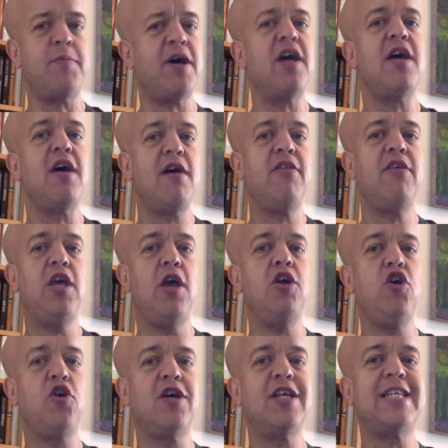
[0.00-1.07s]
but yeah,
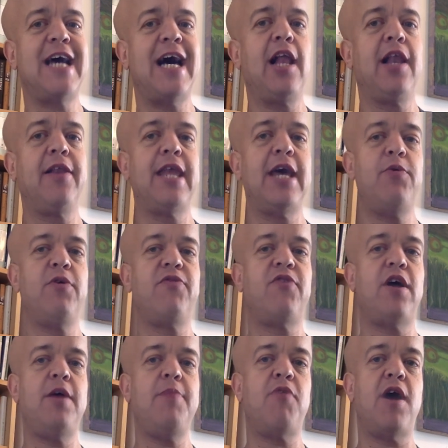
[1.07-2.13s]
you could tell they were
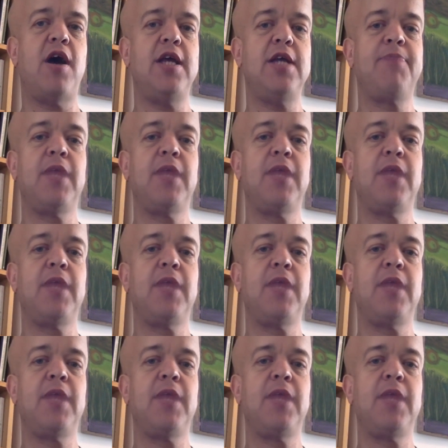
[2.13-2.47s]
very bright.